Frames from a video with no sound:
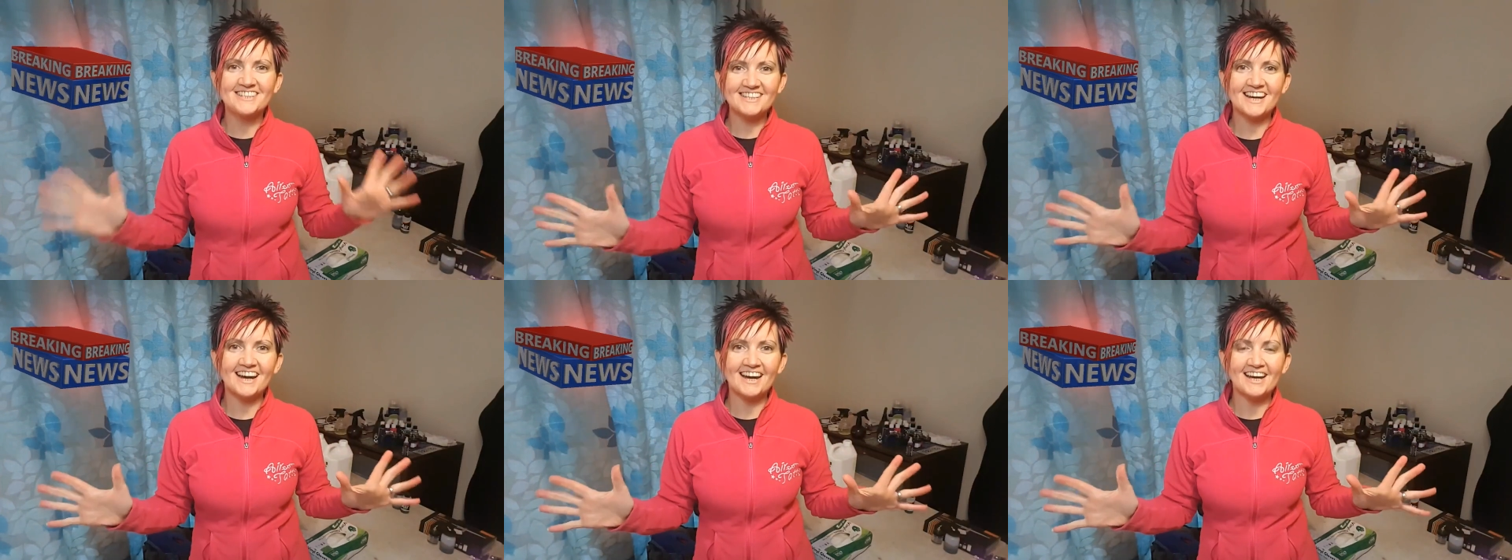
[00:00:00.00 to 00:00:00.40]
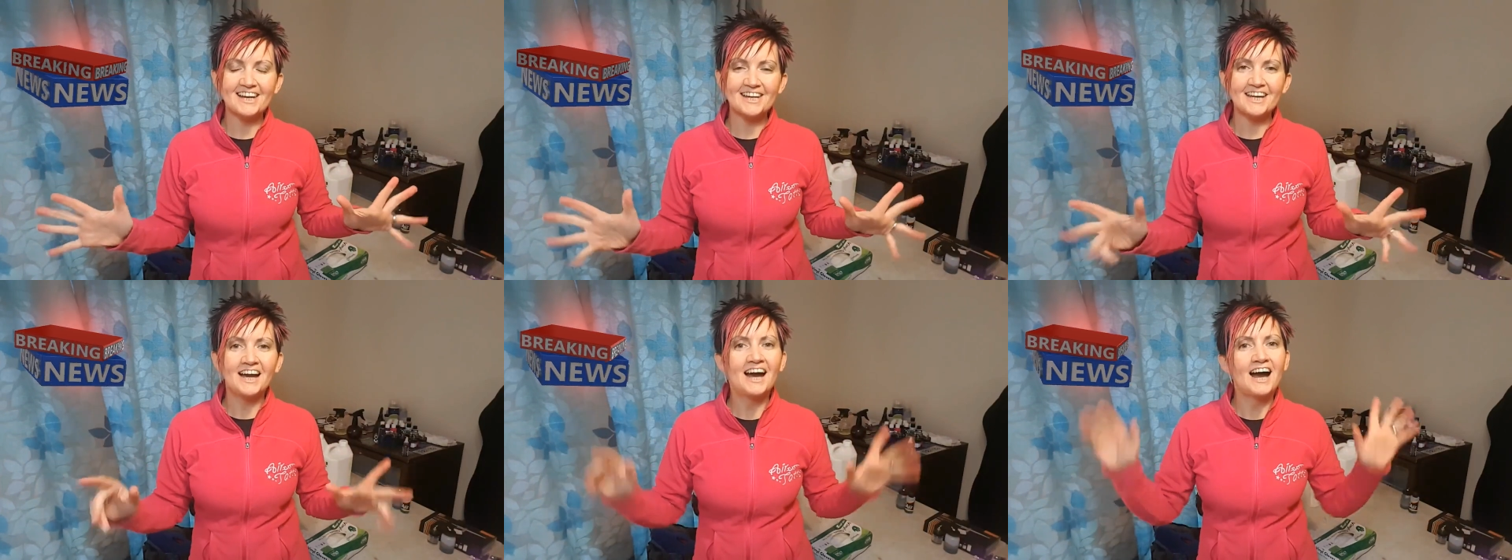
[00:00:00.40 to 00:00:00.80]

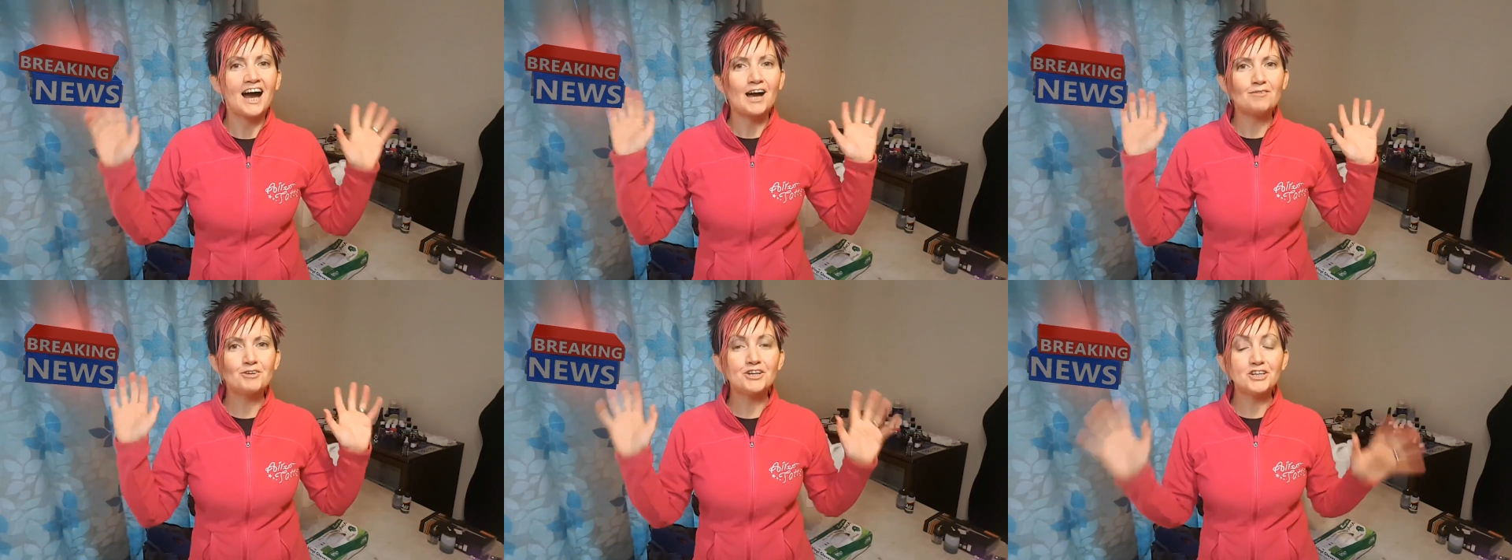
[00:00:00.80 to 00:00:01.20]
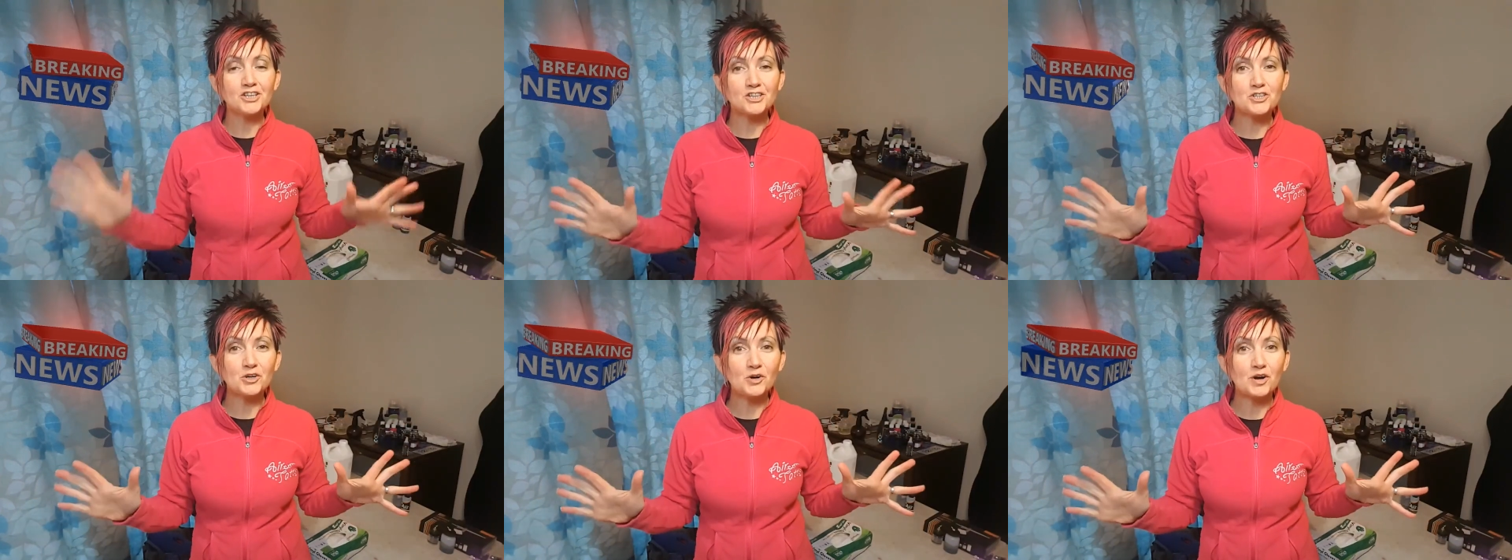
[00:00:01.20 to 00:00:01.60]
today I'm going to
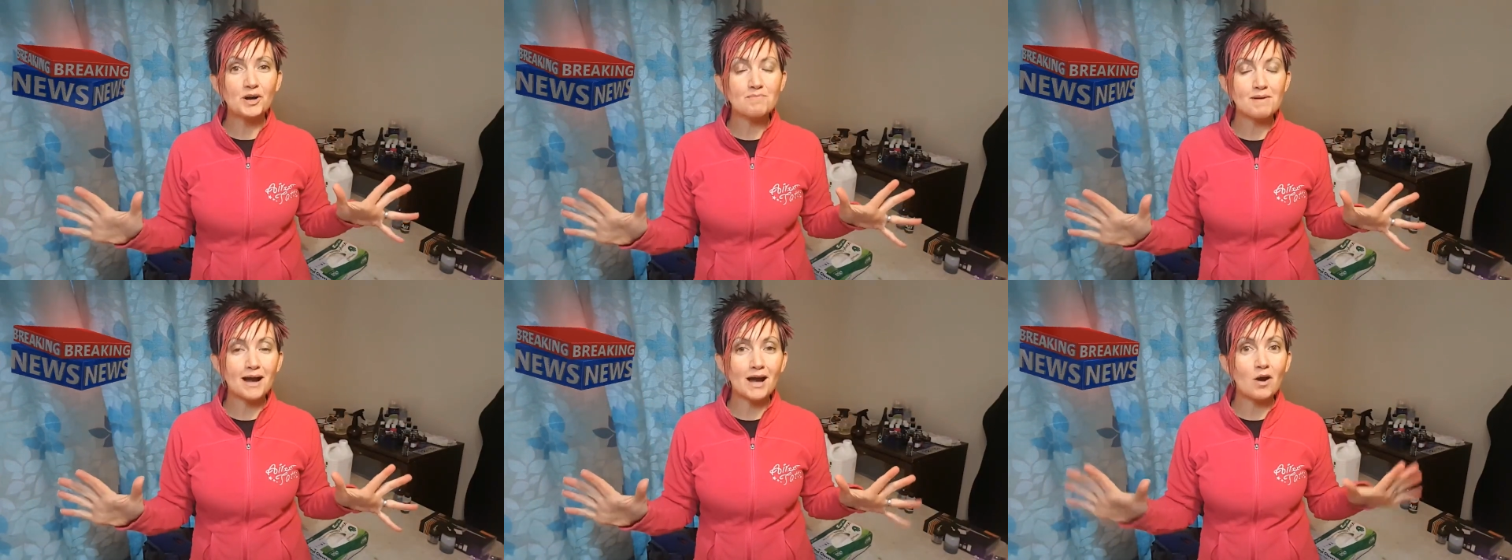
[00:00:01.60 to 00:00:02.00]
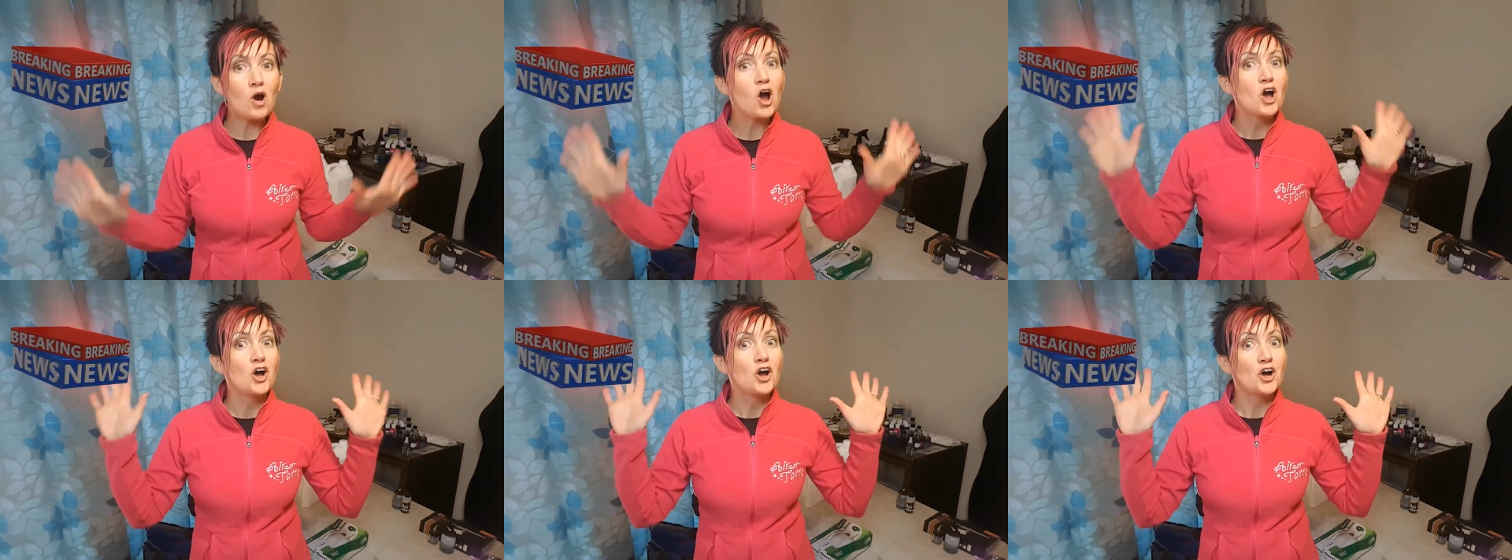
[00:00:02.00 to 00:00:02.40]
talk about